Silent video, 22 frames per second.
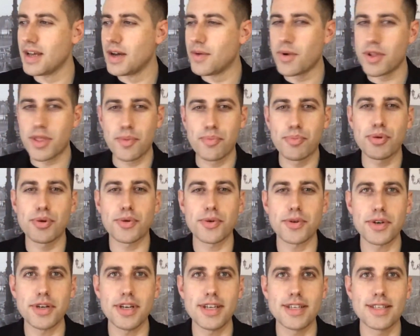what the
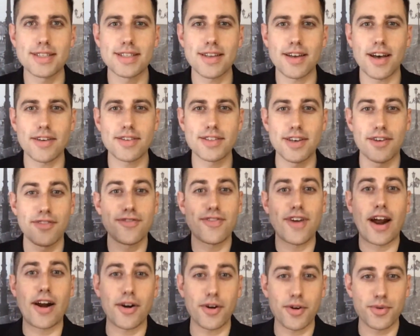priests to
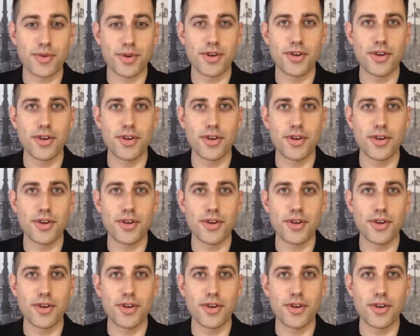Pharaoh were